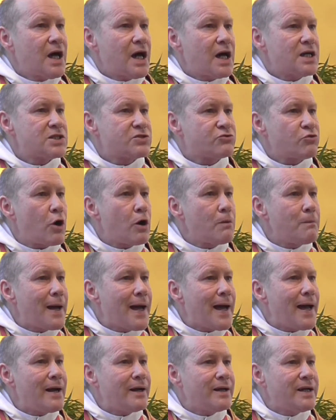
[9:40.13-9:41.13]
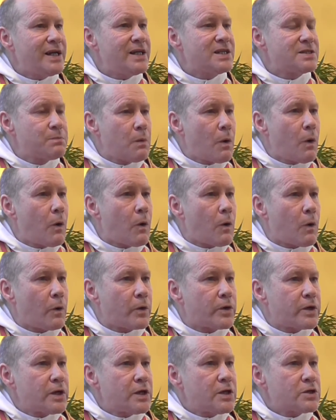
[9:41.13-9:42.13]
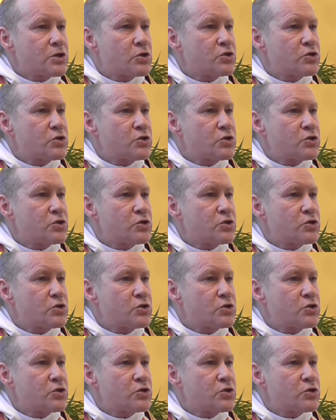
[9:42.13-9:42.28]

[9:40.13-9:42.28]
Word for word: A strong man needs more.